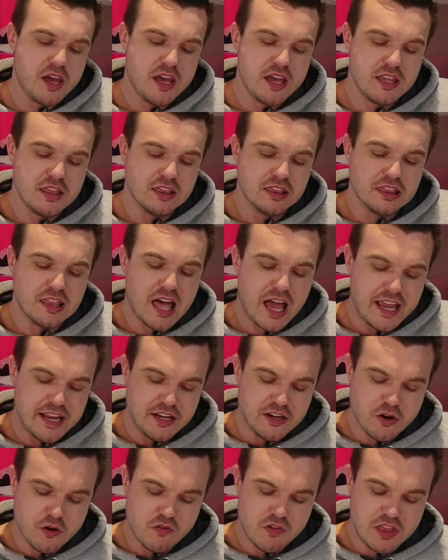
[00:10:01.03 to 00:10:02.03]
ahead and
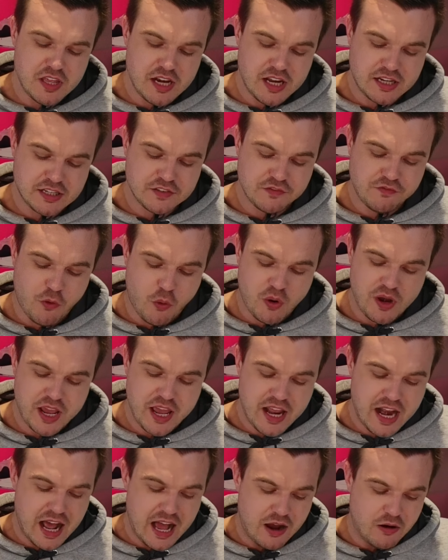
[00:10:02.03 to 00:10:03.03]
lighten over the next
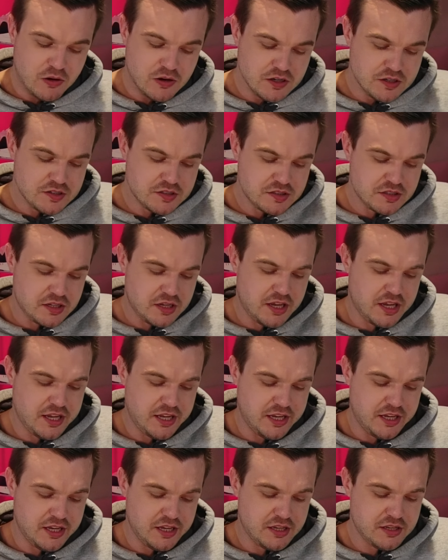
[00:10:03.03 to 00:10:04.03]
48 hours,
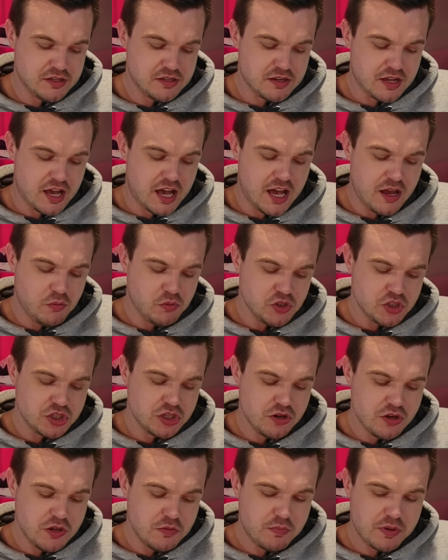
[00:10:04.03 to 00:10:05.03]
and I will
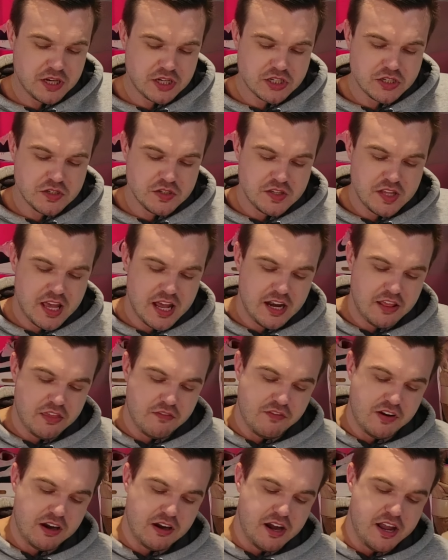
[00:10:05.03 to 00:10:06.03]
show you pictures of that at
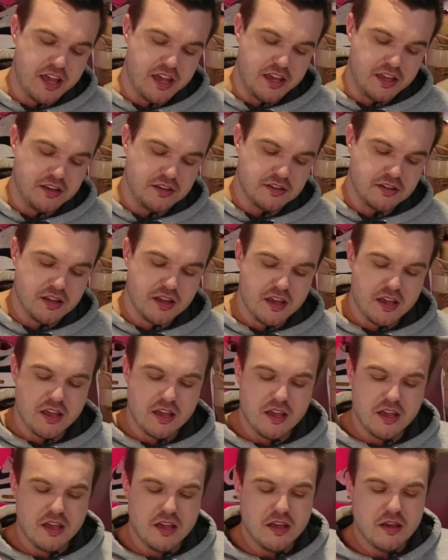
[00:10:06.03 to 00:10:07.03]
the very end.
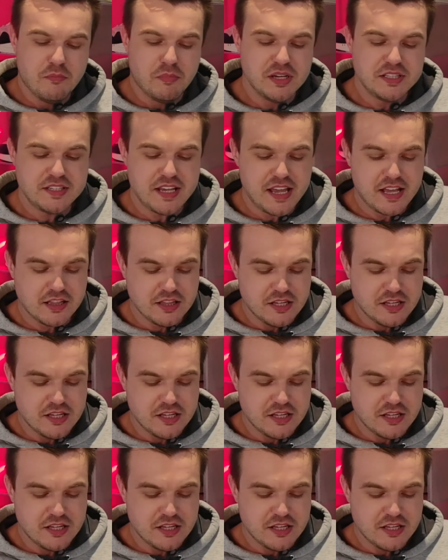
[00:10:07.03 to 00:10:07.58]
But take